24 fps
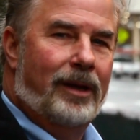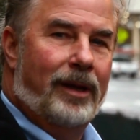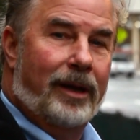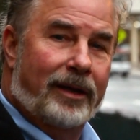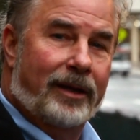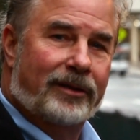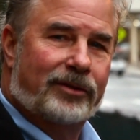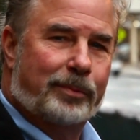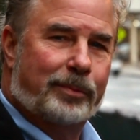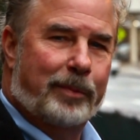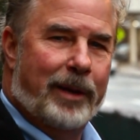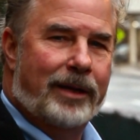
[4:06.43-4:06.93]
and
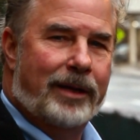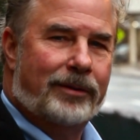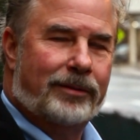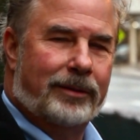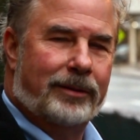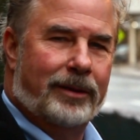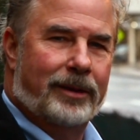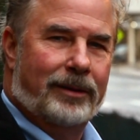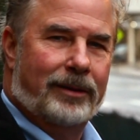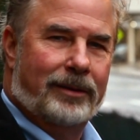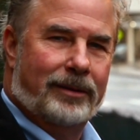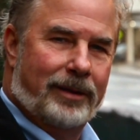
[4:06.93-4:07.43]

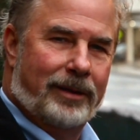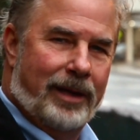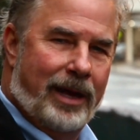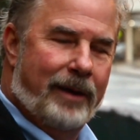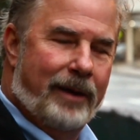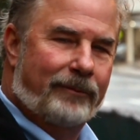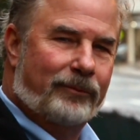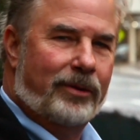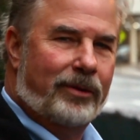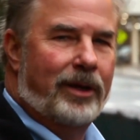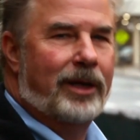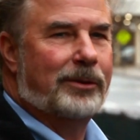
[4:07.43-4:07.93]
especially to
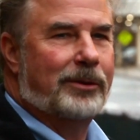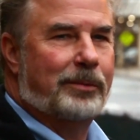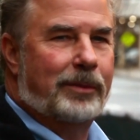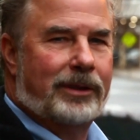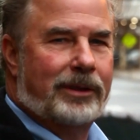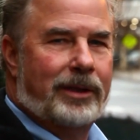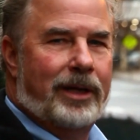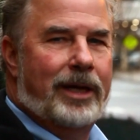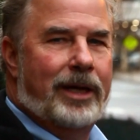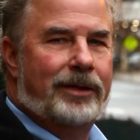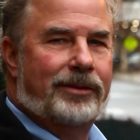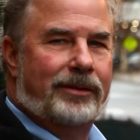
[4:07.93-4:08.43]
have
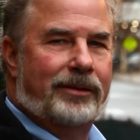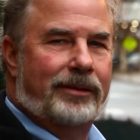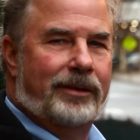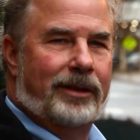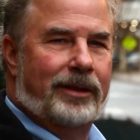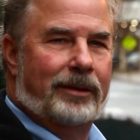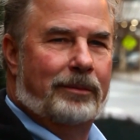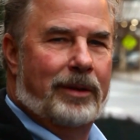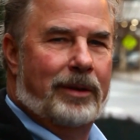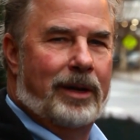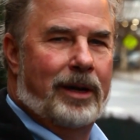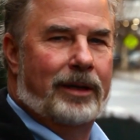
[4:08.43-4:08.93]
transportation
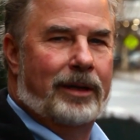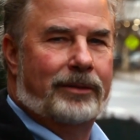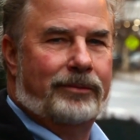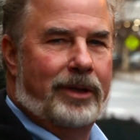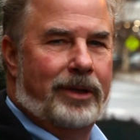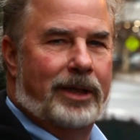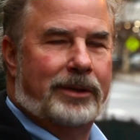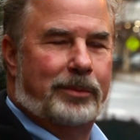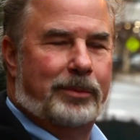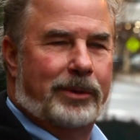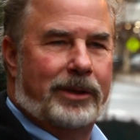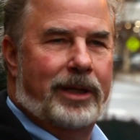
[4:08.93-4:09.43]
nearby,
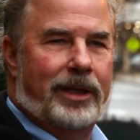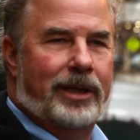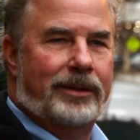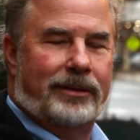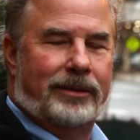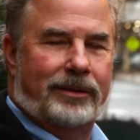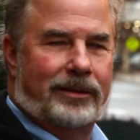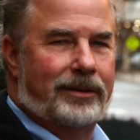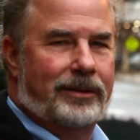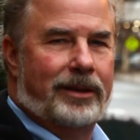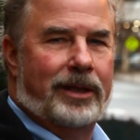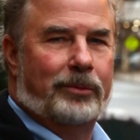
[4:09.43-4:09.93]

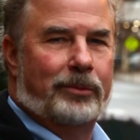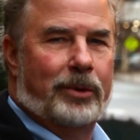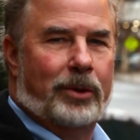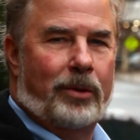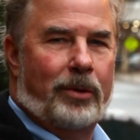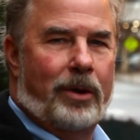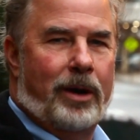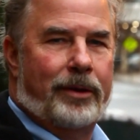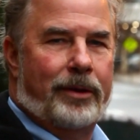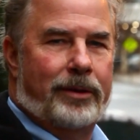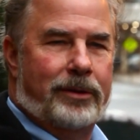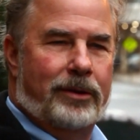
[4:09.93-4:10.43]
transportation that doesn't
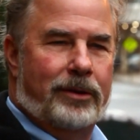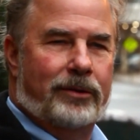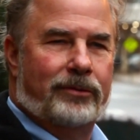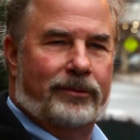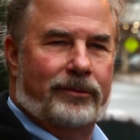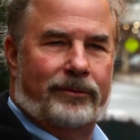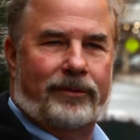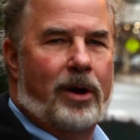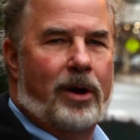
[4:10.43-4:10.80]
require the use of